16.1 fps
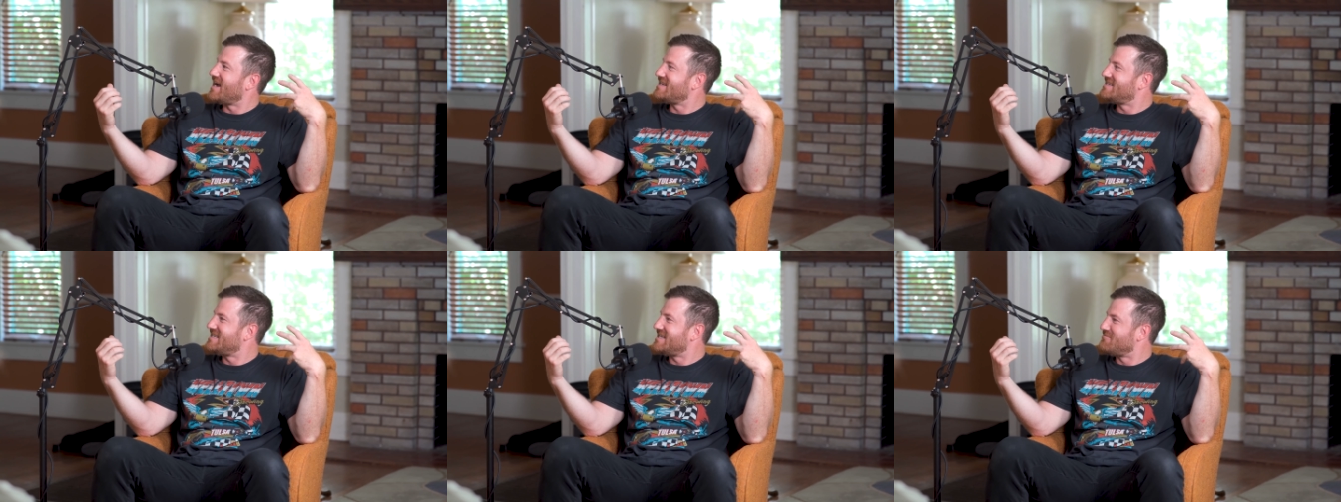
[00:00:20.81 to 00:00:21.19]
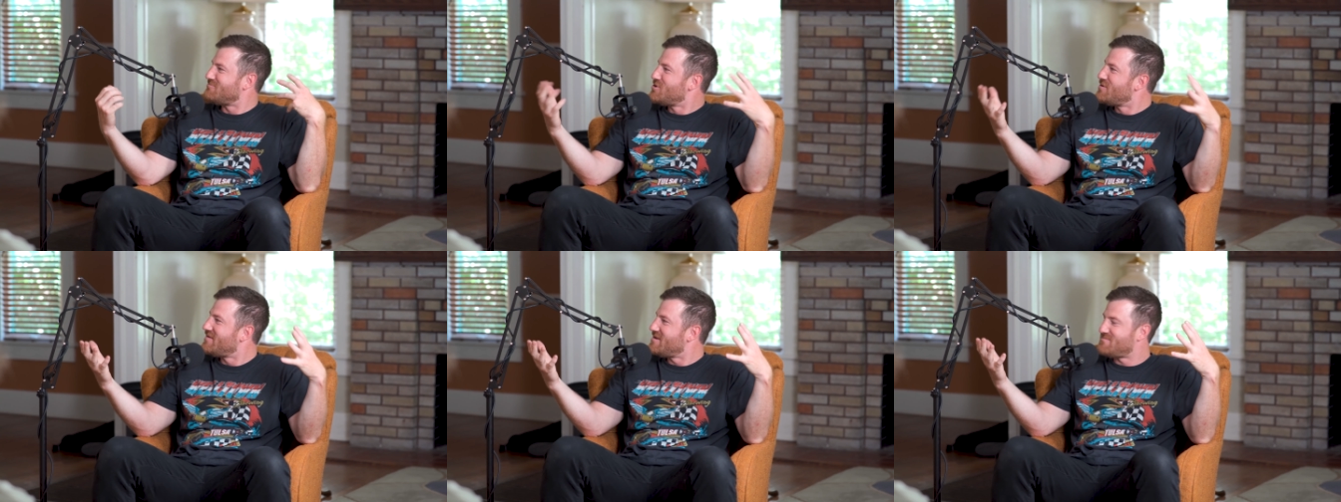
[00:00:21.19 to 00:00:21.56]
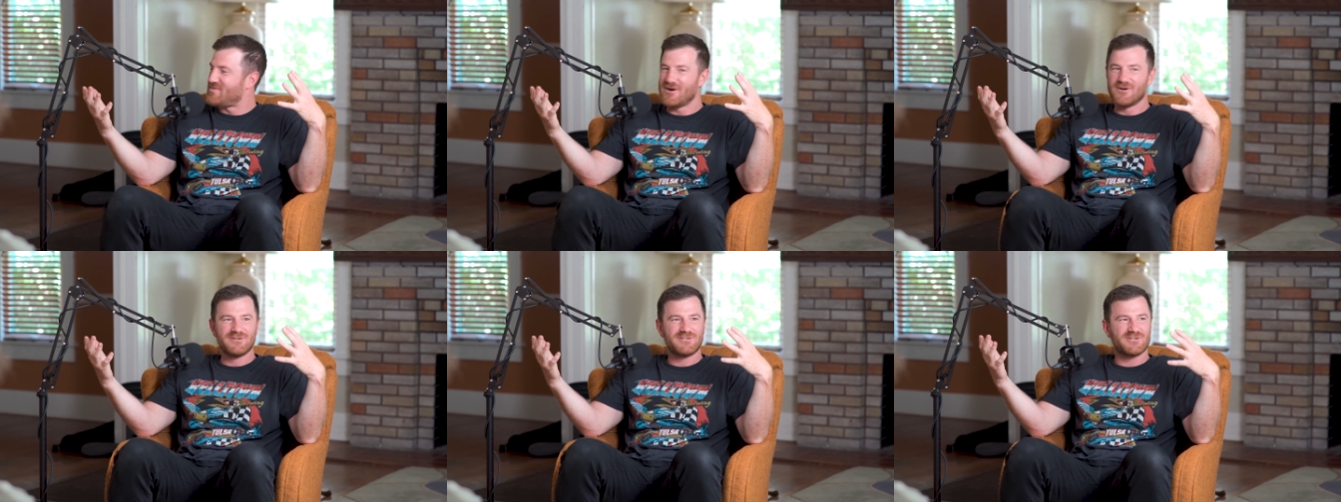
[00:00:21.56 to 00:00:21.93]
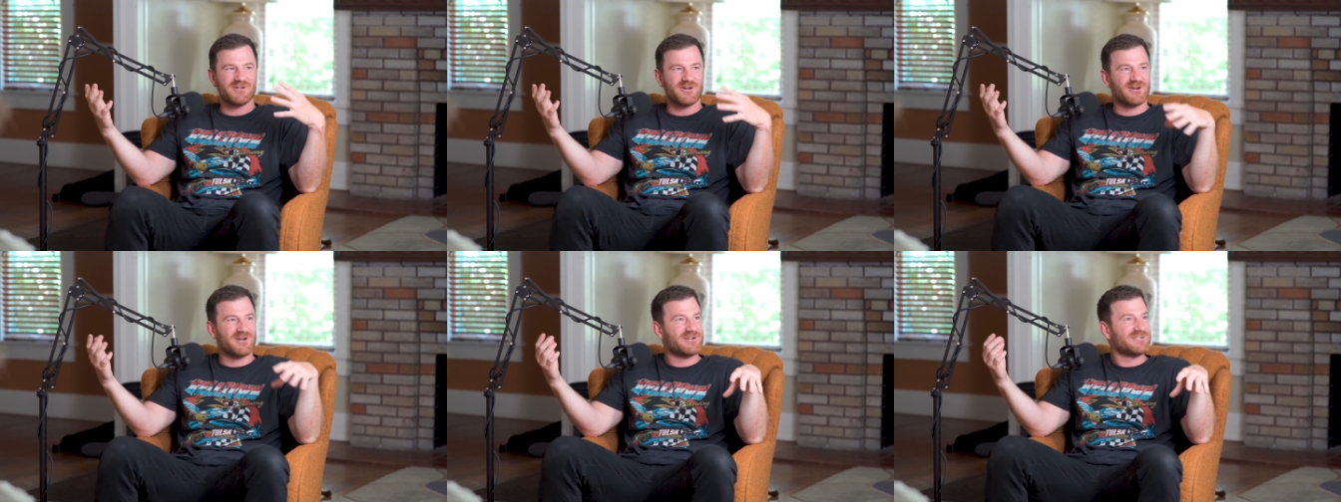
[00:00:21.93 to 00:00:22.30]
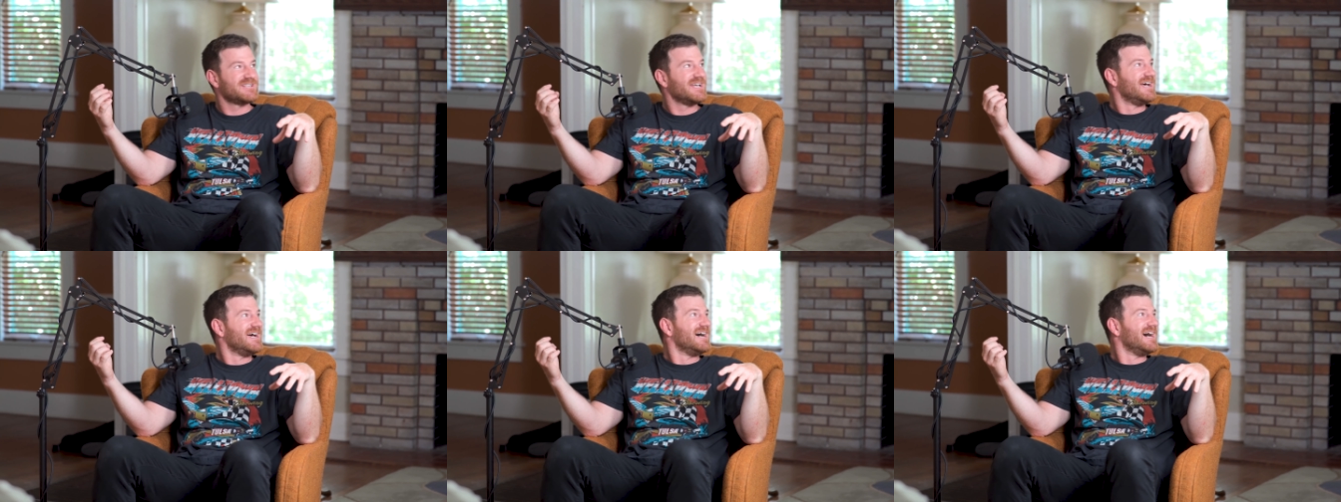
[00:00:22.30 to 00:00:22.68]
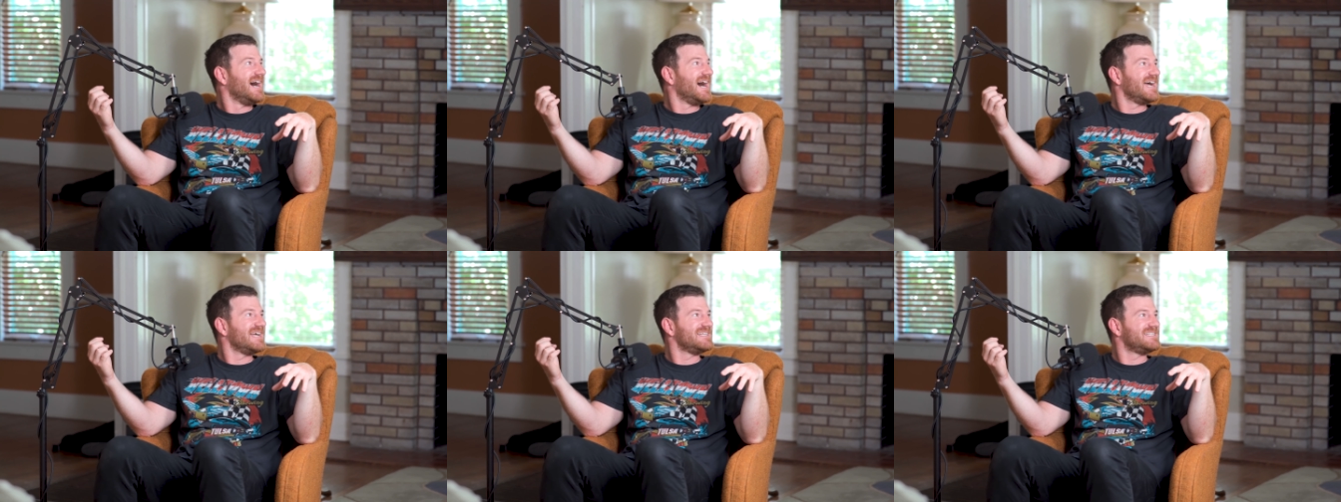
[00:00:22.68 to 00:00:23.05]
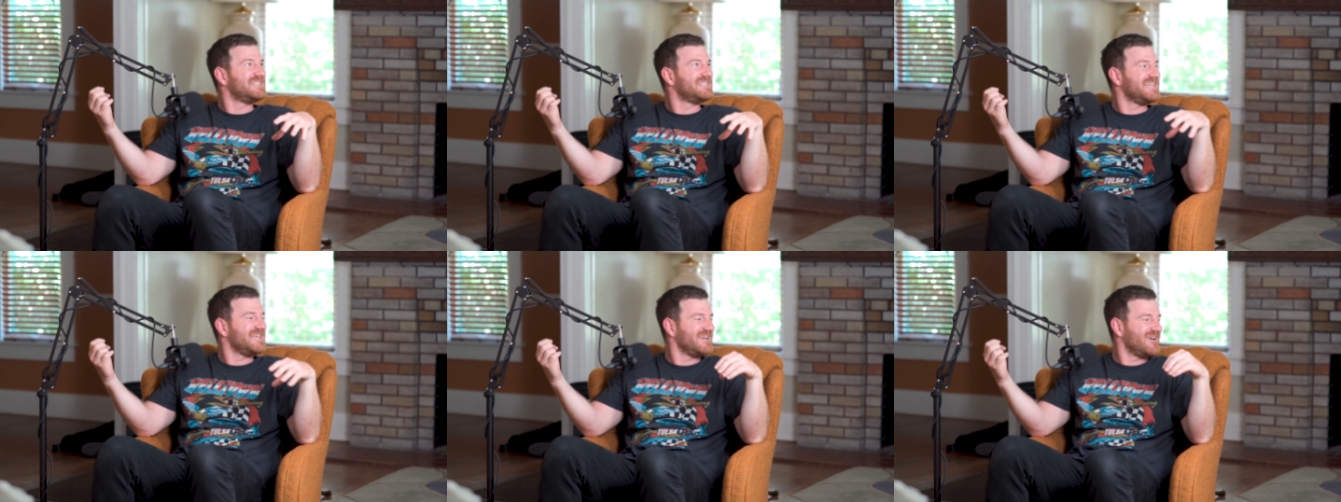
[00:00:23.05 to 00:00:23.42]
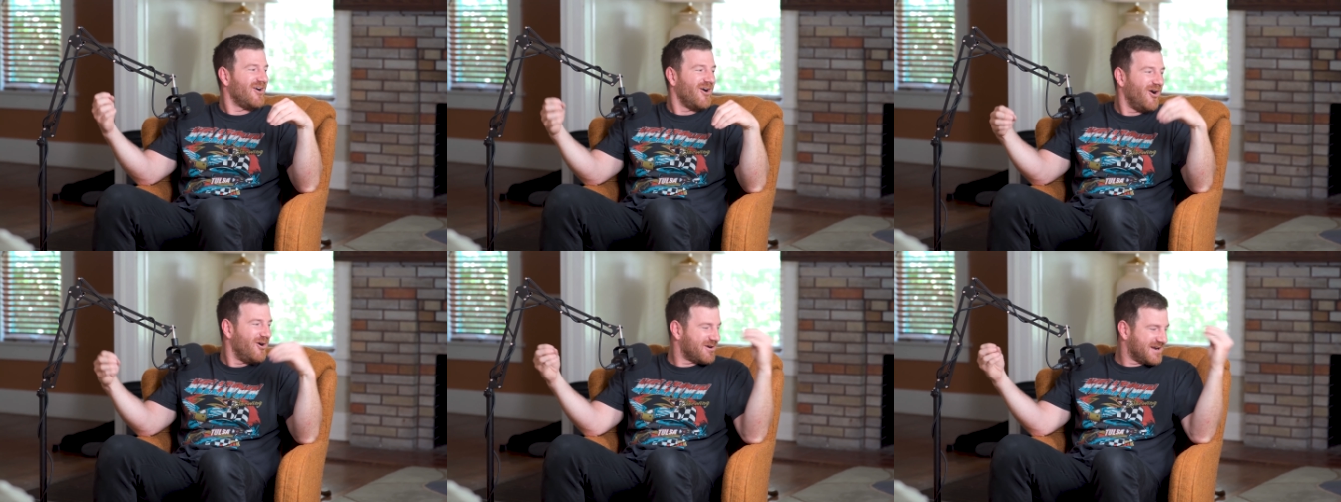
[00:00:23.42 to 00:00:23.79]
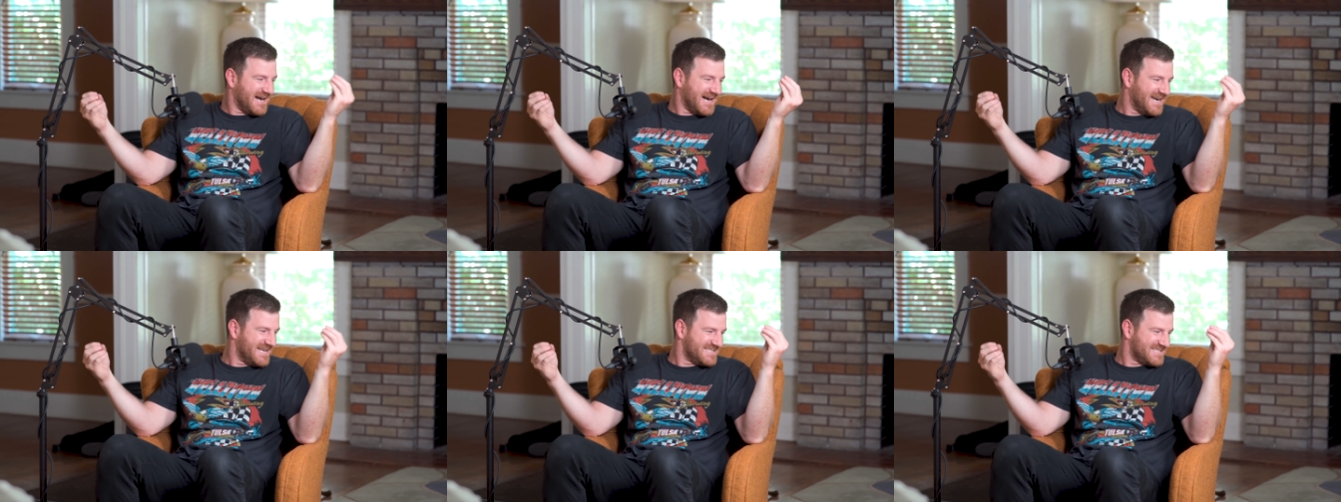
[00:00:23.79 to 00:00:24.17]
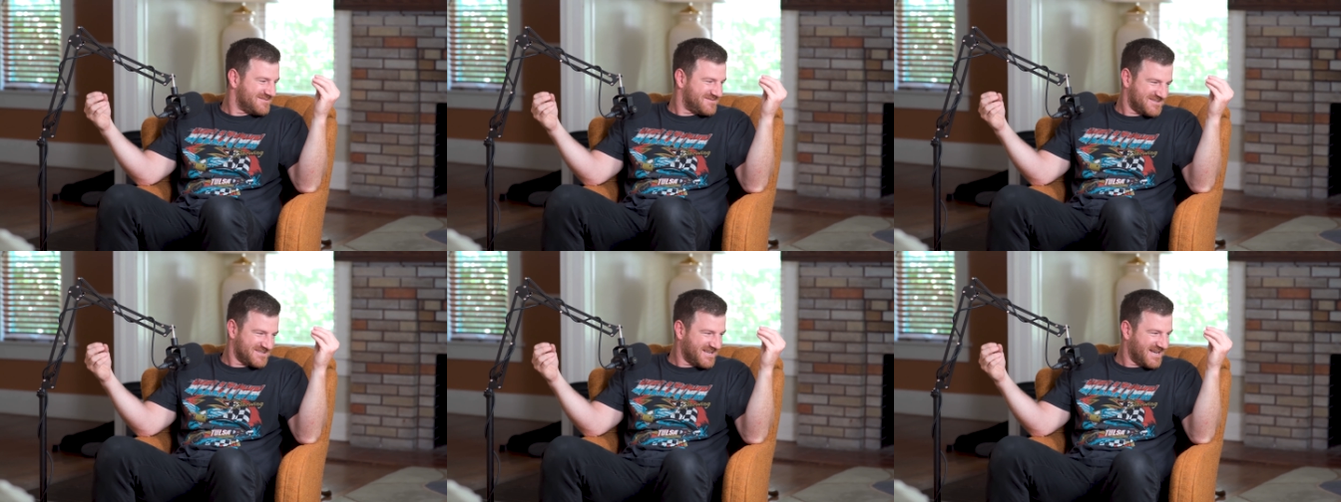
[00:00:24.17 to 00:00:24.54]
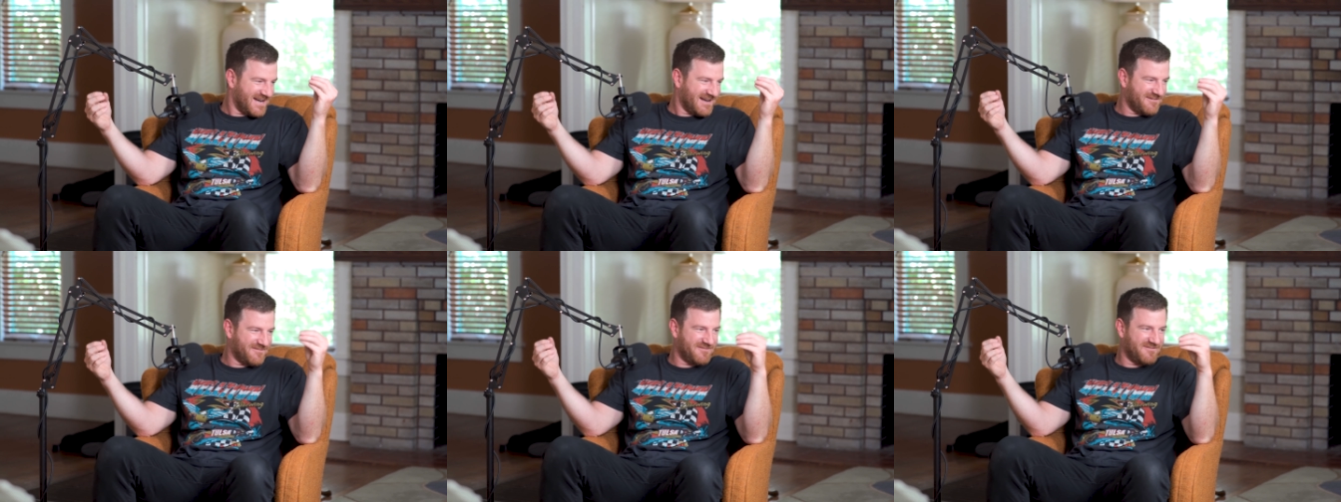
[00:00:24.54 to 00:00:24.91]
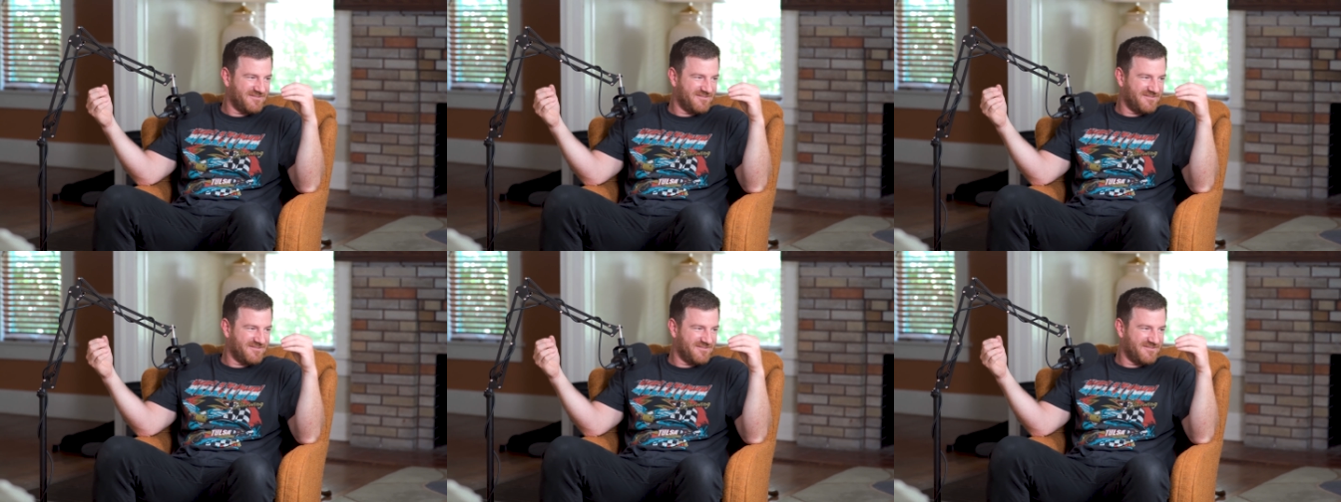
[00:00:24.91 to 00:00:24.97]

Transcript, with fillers: I see movie posters, I see all kinds of stuff.